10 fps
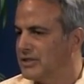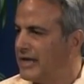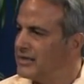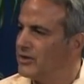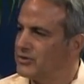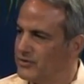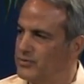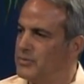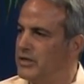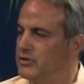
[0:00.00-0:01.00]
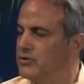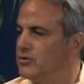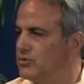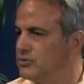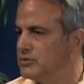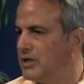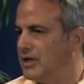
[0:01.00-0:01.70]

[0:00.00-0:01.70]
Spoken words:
getting out there for me and you,